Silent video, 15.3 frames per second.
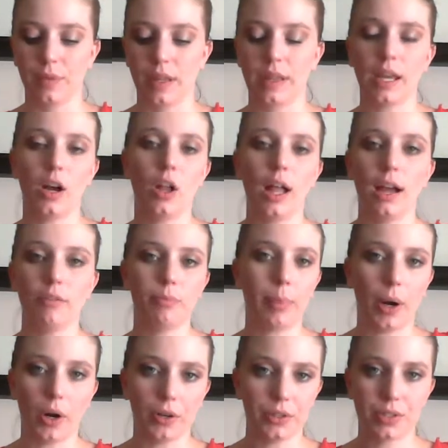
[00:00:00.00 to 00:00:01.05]
they all have
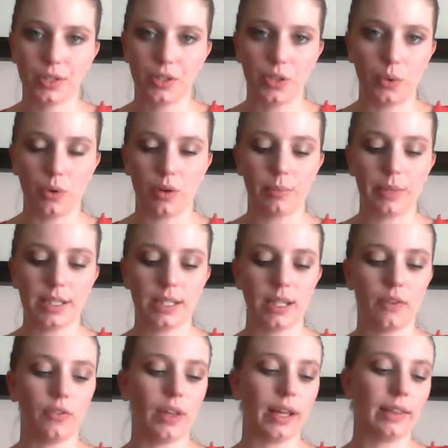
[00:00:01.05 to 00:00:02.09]
parts to them and
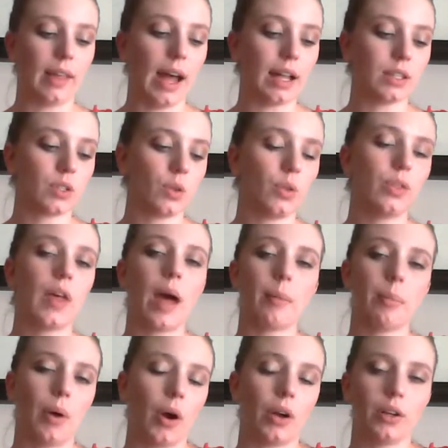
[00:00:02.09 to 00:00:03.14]
stuff like that. So
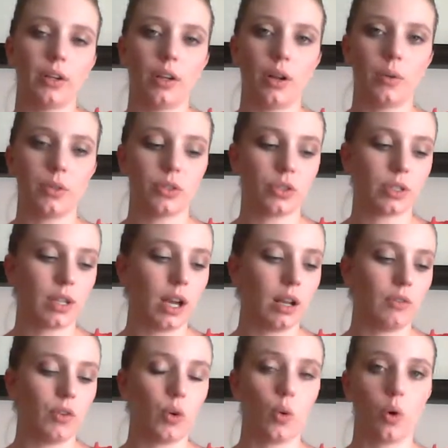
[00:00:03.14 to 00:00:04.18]
that part, you know, is just kind
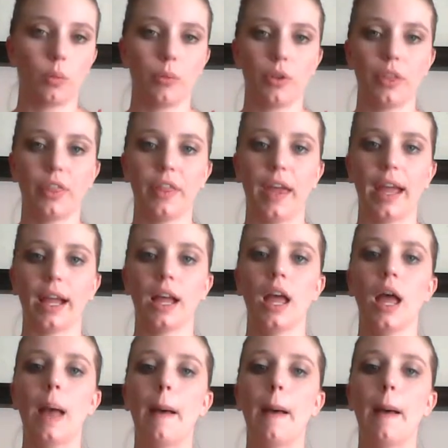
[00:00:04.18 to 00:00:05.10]
of a normal thing.